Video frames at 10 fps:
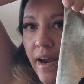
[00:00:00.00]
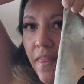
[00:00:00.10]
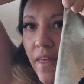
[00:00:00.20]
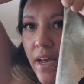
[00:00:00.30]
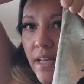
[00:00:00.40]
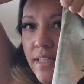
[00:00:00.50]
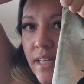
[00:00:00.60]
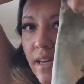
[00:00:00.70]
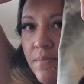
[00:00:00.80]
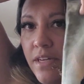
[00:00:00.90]
I think I
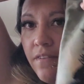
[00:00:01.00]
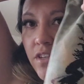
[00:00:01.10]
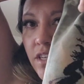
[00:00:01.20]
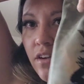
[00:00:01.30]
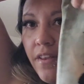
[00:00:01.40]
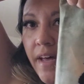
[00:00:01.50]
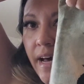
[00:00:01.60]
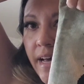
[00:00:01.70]
skipped, after I did all that,